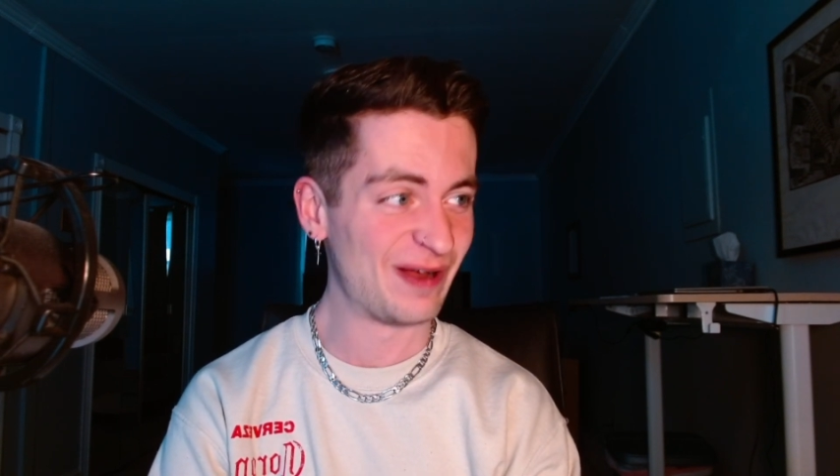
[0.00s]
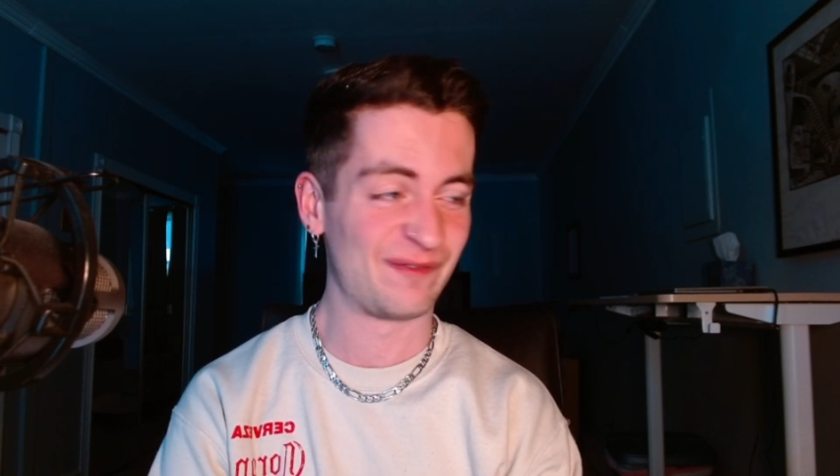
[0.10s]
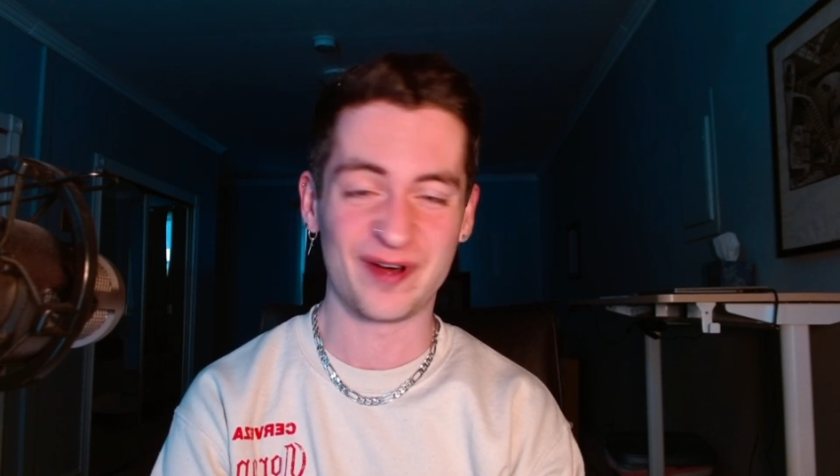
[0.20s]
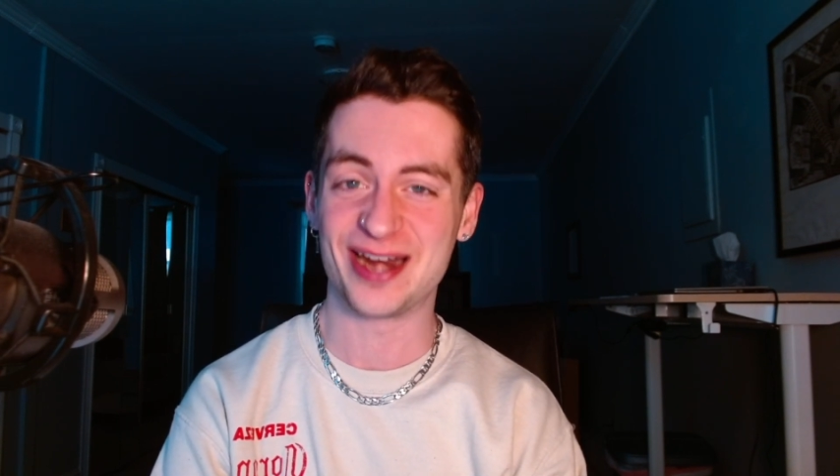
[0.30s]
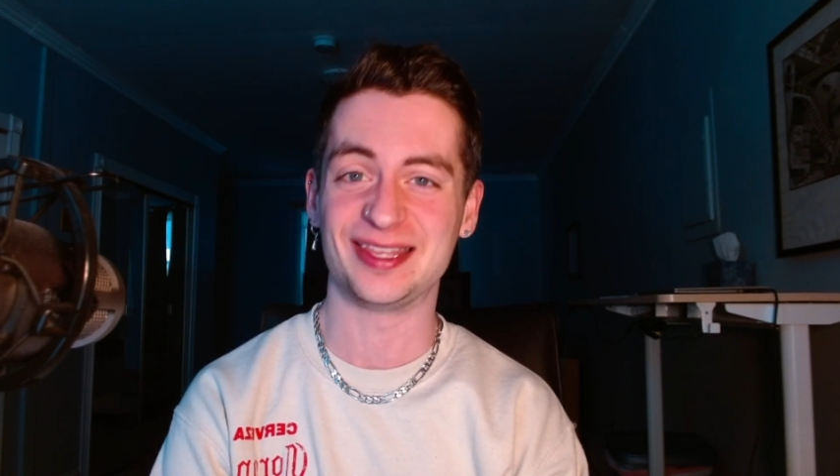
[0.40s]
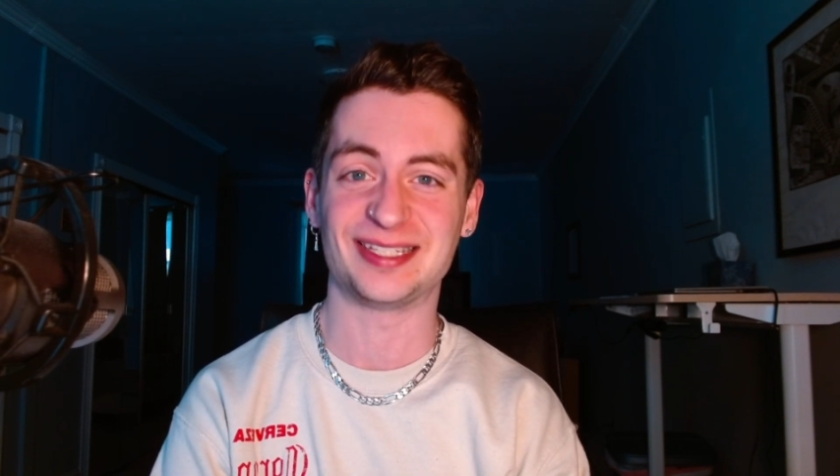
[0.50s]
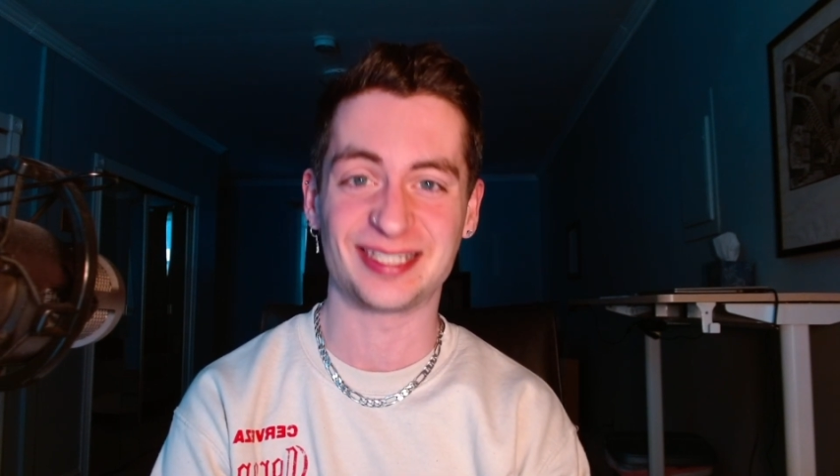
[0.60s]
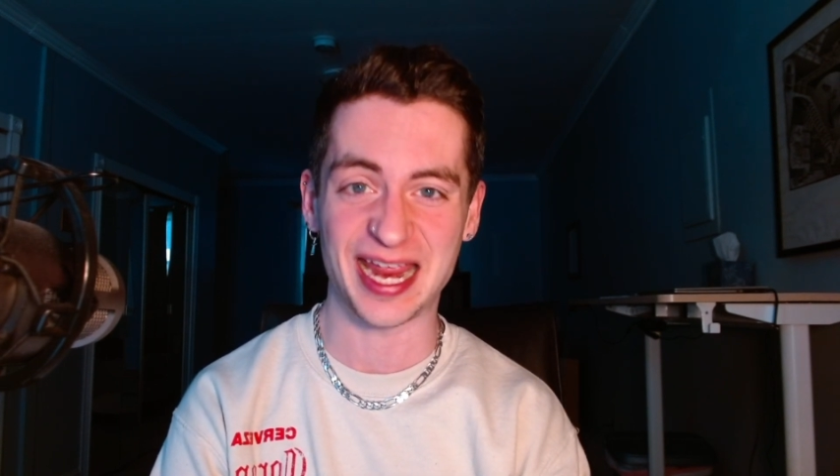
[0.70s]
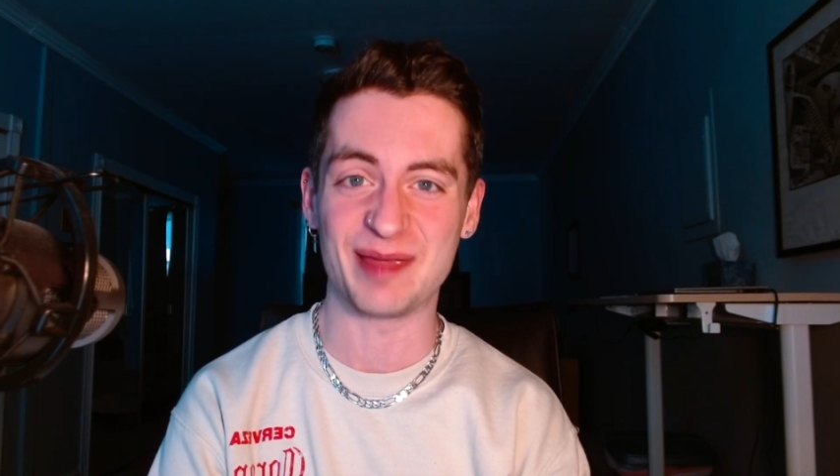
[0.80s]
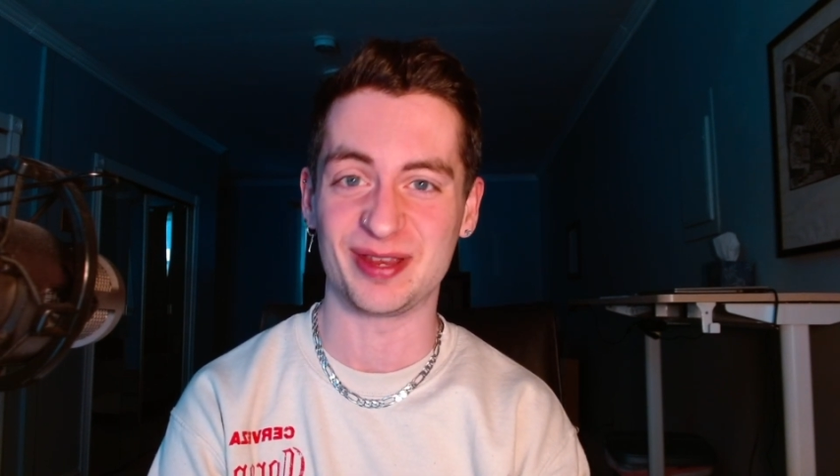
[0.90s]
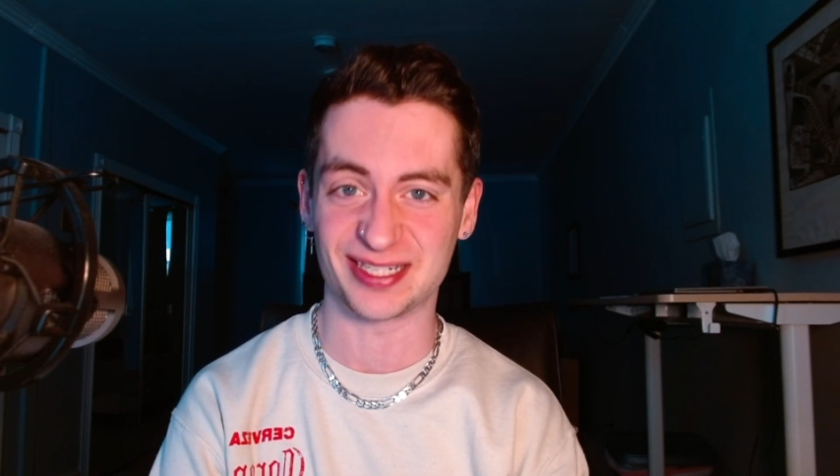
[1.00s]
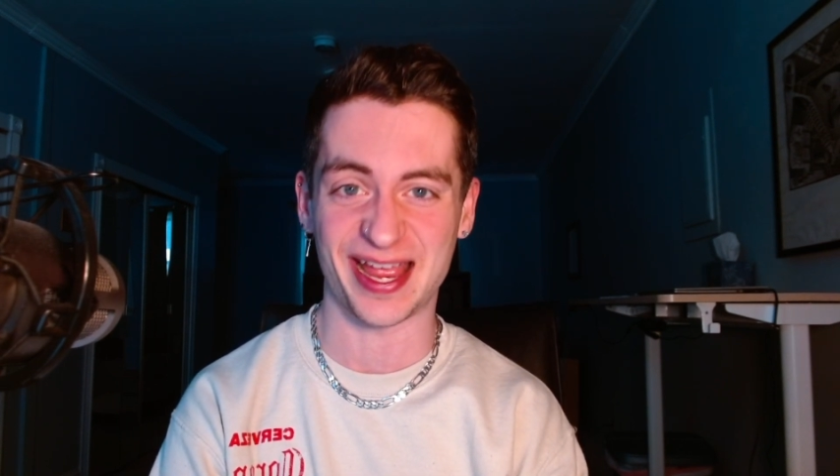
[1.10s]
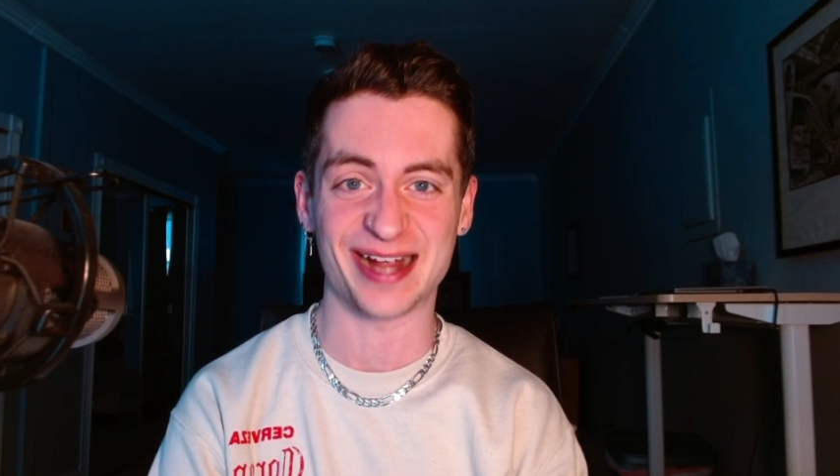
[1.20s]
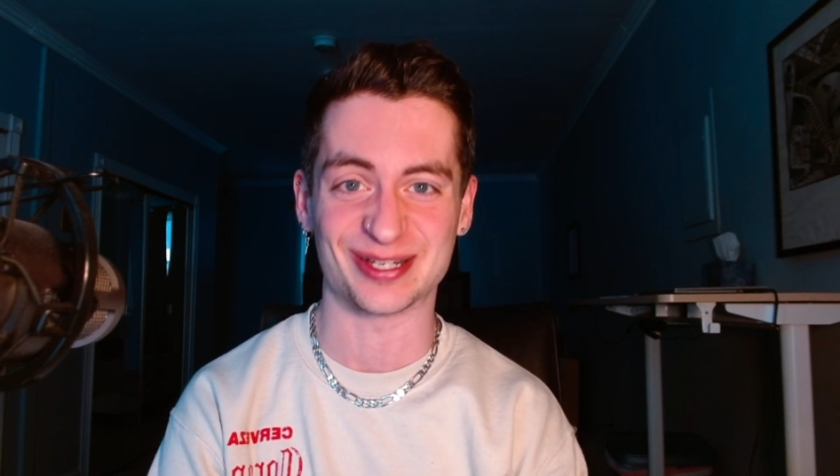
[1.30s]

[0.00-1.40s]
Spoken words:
fighting the same exact